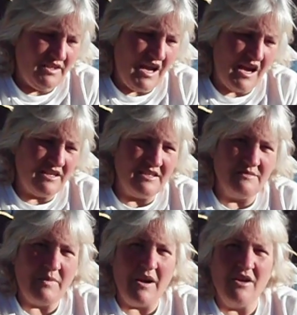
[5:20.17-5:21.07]

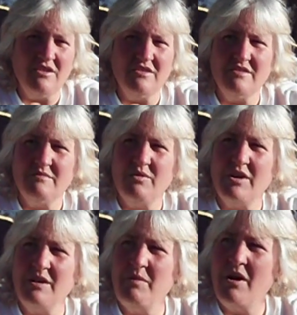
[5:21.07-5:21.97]
cactus pears,
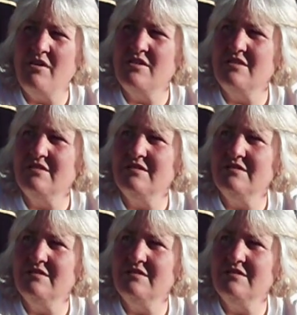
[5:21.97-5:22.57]
prickly pears.